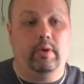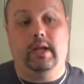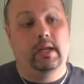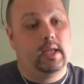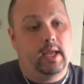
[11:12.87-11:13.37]

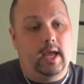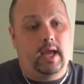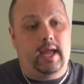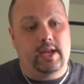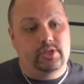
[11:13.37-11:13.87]
But
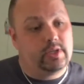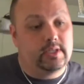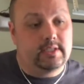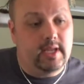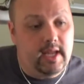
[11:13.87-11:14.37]
as you
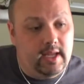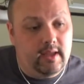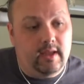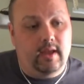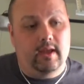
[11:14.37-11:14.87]
can
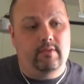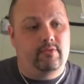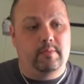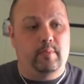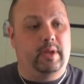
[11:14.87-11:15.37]
see,
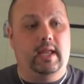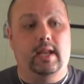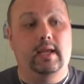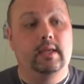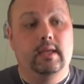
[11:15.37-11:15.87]
from the
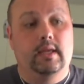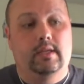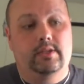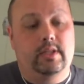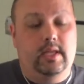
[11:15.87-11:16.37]
beginning
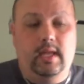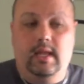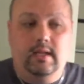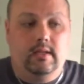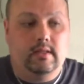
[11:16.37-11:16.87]
to the
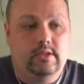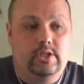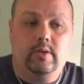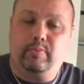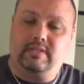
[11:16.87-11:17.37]
end, the
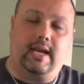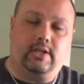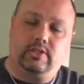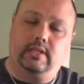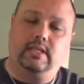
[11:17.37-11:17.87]
chip has
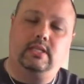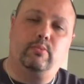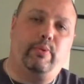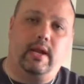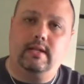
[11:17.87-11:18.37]
actually
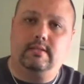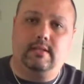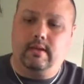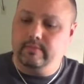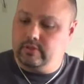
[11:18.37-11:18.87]
dissipated
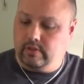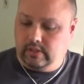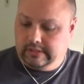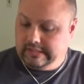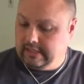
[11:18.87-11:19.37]
some, so
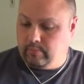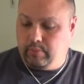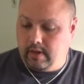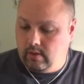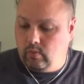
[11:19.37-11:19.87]
it looks like the
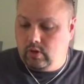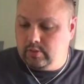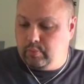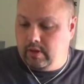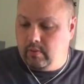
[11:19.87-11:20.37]
product
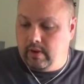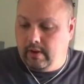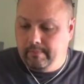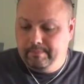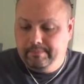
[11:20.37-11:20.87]
works pretty
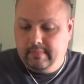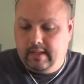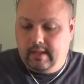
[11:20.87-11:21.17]
well.